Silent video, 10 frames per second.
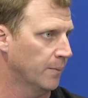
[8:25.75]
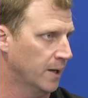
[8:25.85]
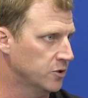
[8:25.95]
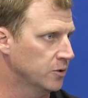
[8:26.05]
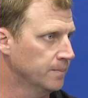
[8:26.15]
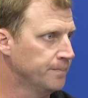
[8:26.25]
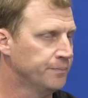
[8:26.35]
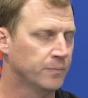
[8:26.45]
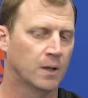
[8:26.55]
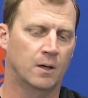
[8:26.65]
about you.
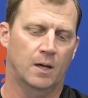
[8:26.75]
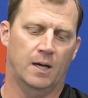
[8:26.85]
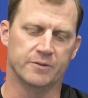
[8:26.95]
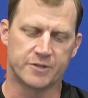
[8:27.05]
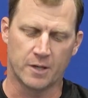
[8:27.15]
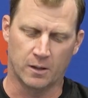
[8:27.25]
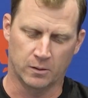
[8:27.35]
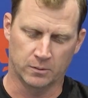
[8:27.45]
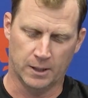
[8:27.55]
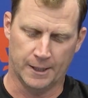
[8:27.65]
And so,